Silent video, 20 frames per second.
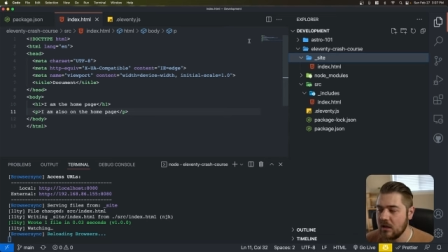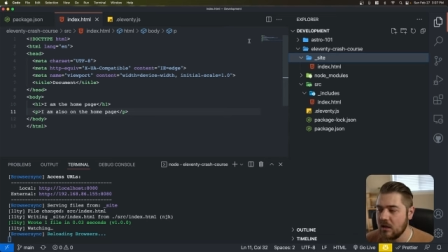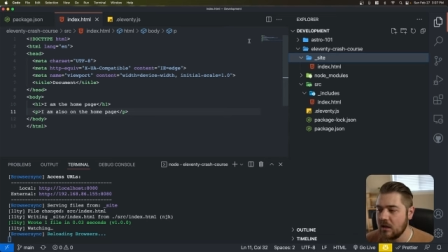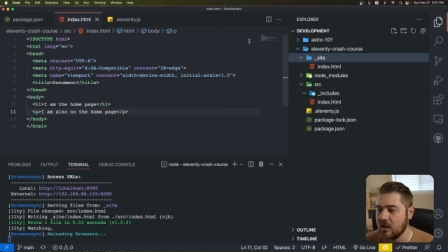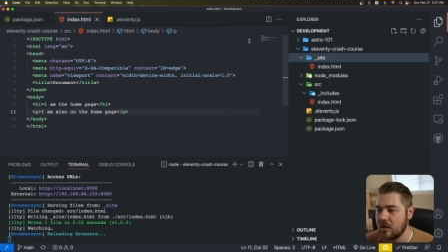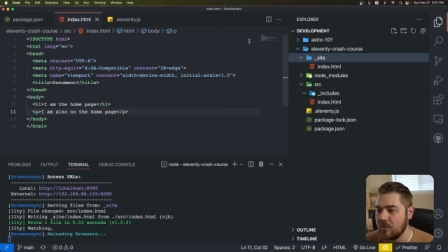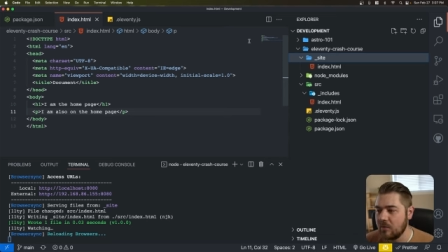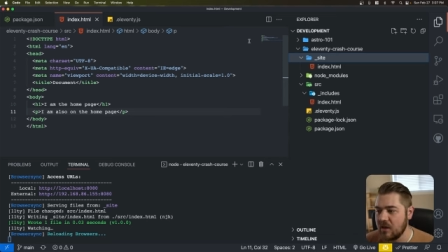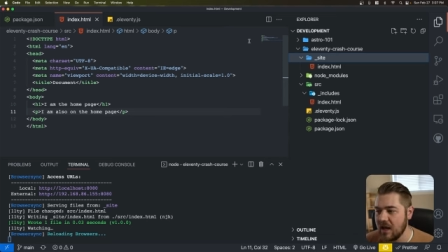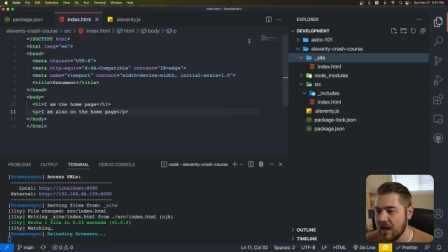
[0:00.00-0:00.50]

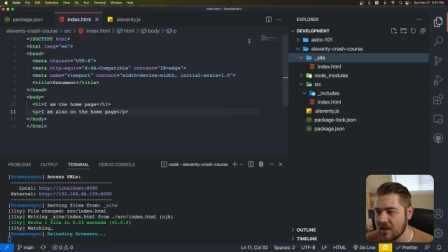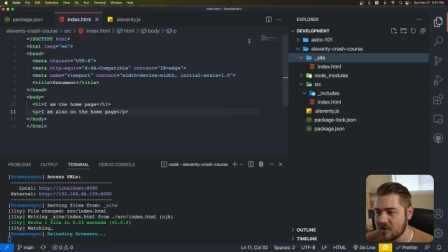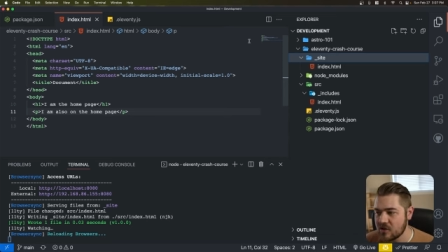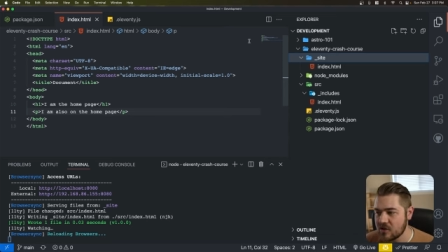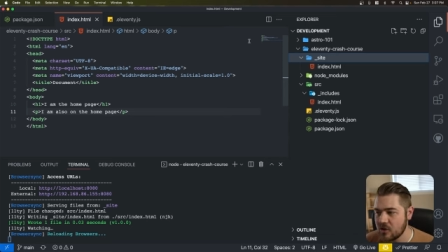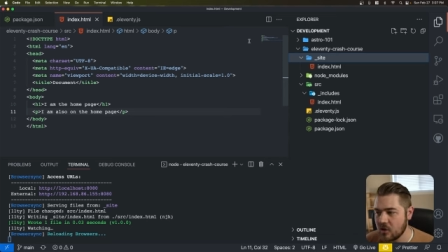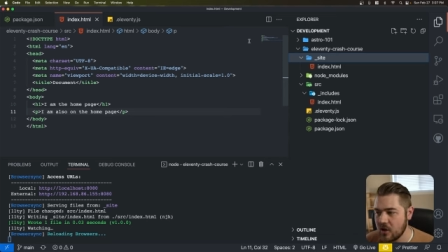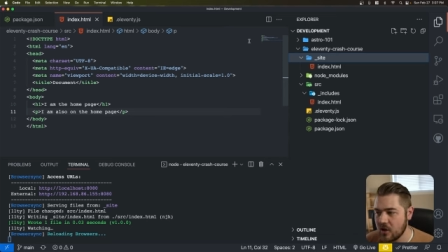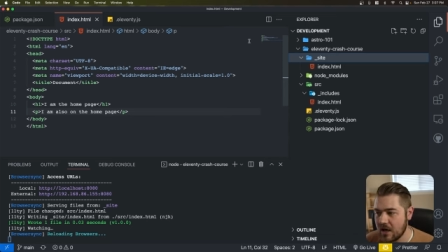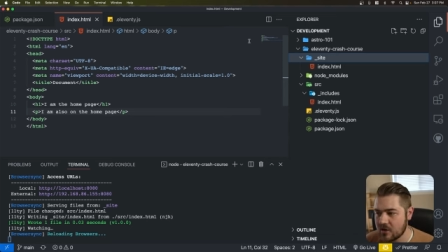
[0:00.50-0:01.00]
Um, the
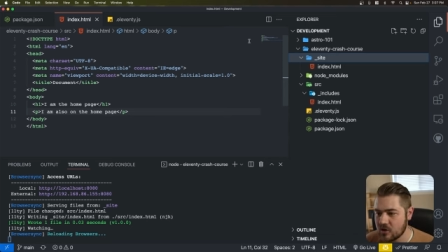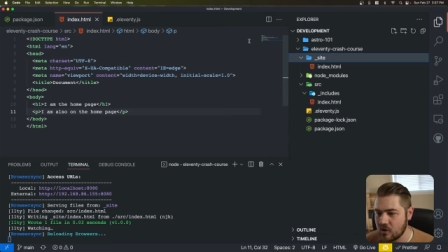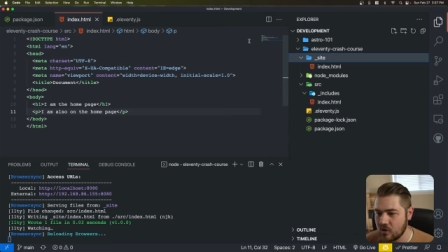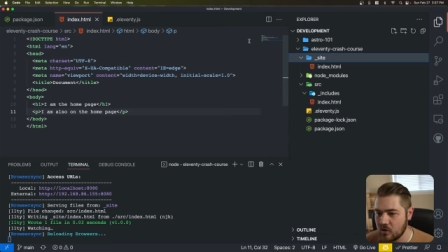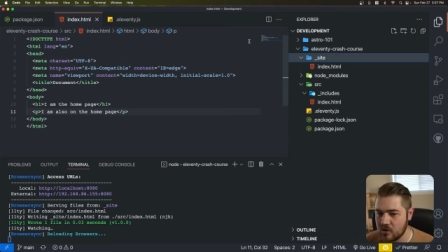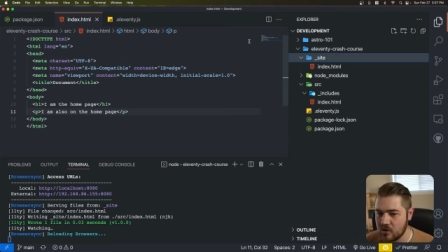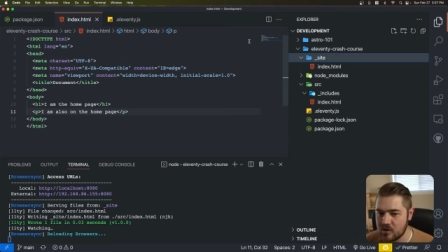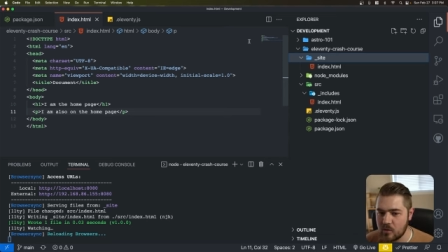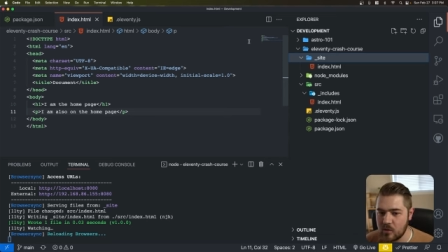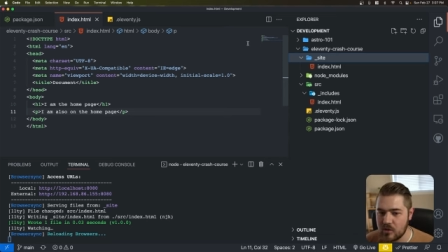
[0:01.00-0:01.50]
Astro Crash
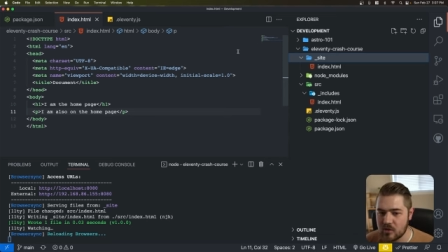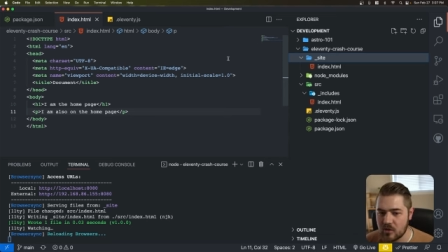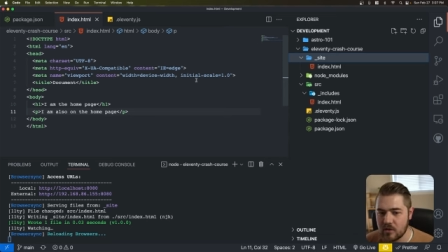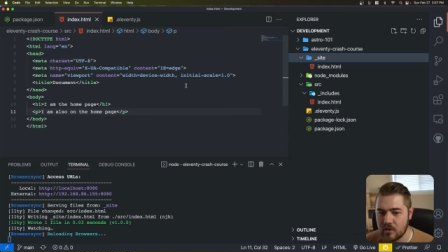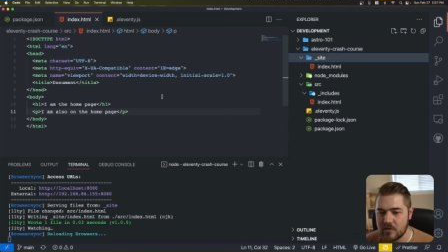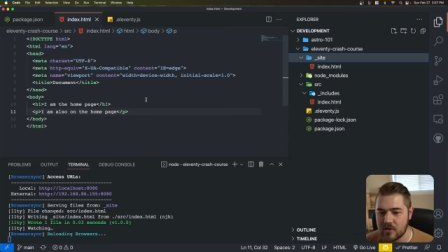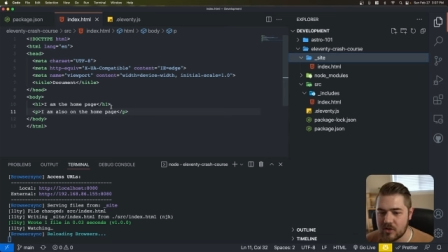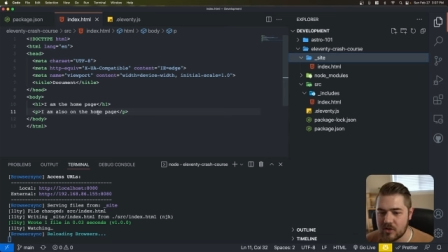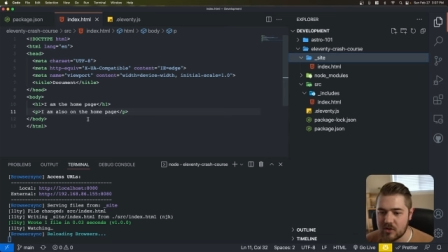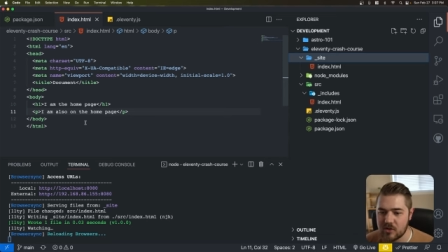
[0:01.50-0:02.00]
course, we sort
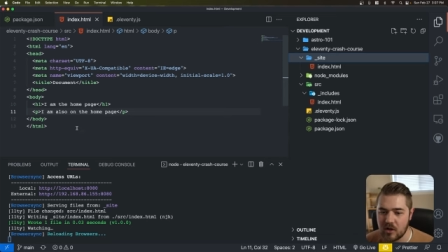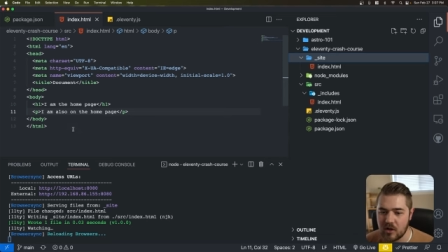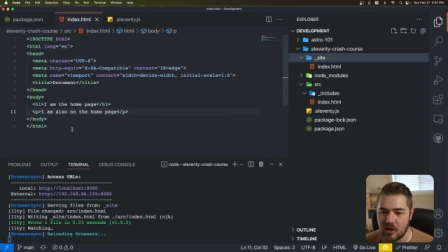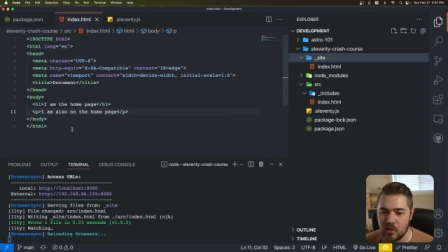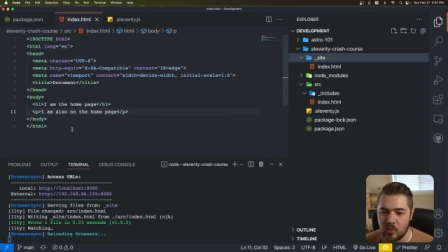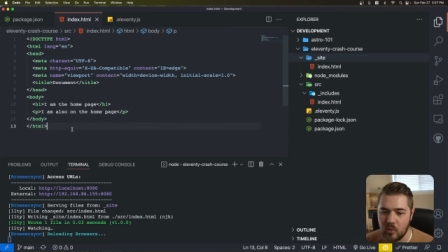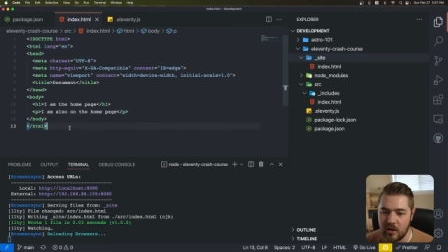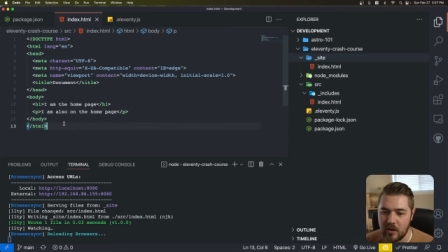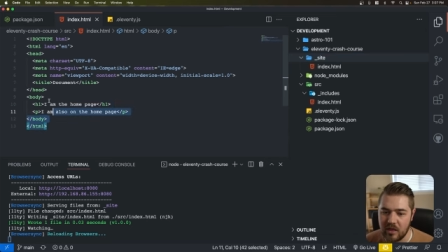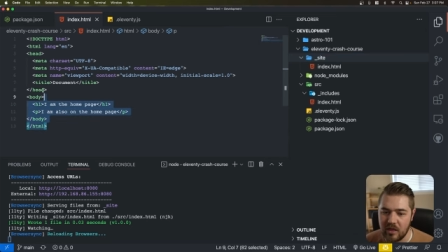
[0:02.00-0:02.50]
of just
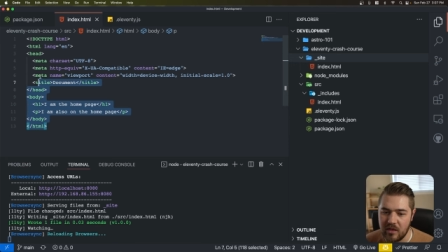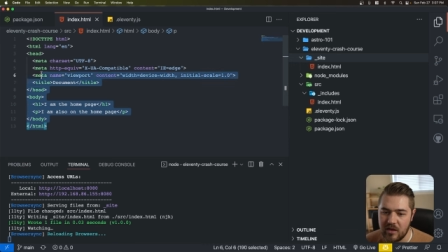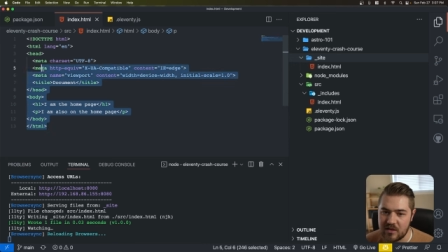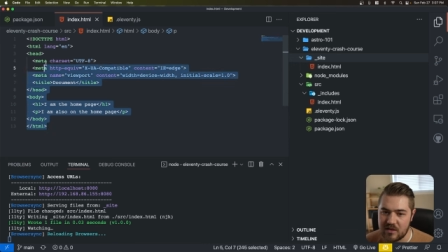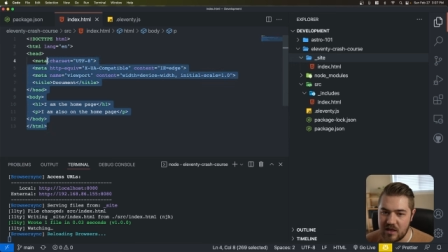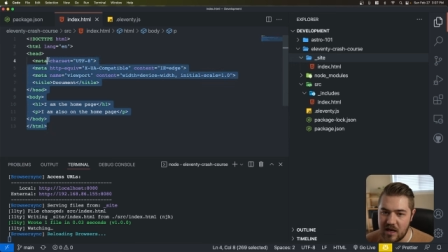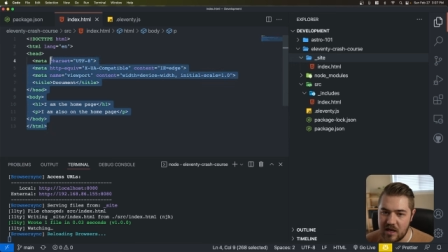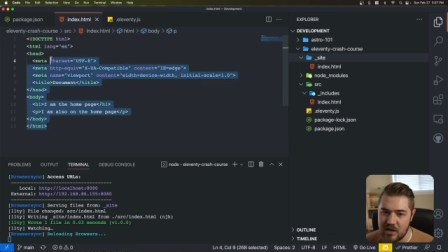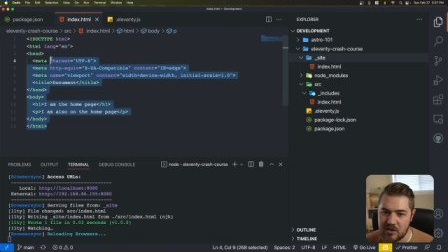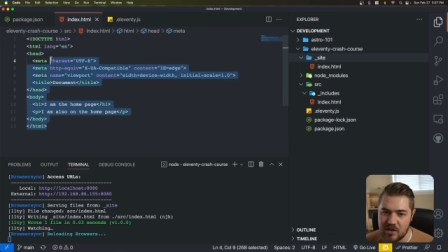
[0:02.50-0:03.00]
started with
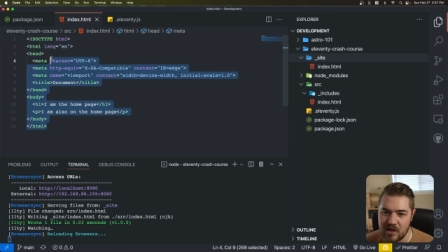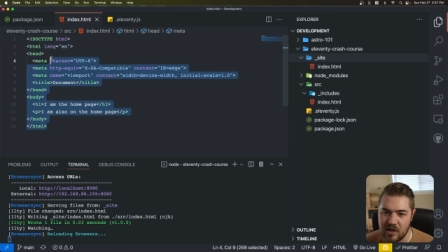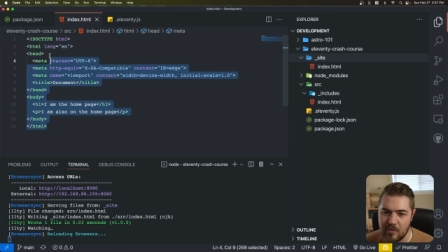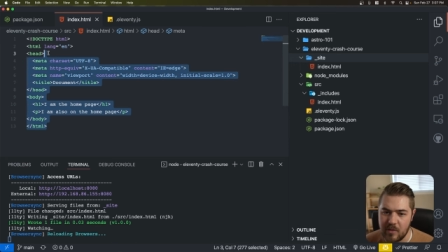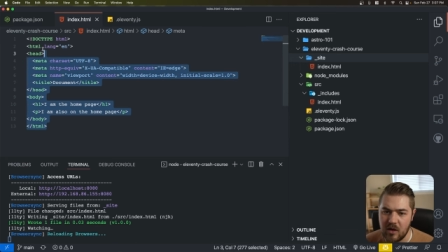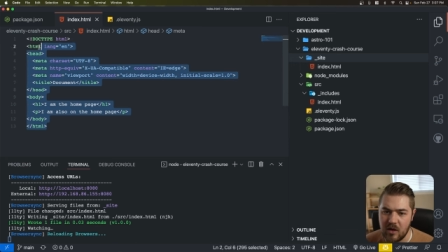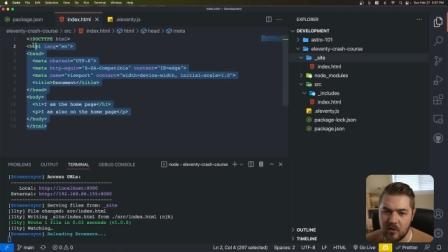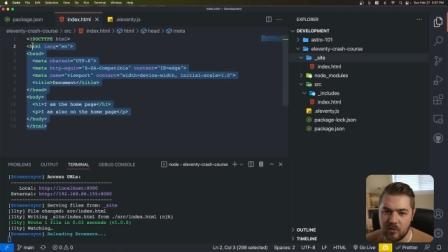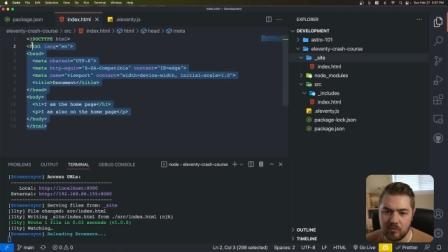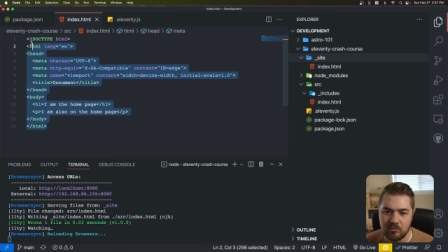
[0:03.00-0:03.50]
this
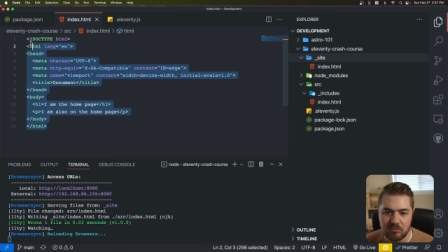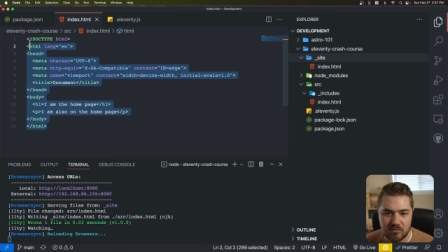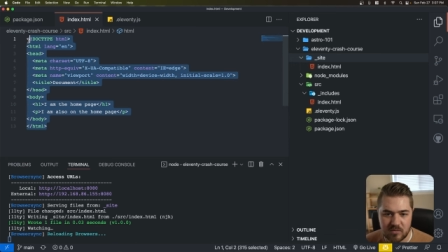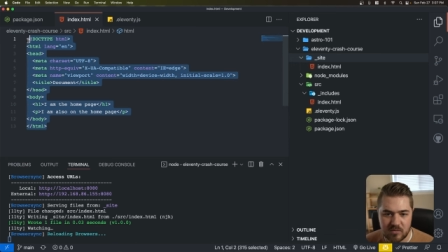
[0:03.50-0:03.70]
HTML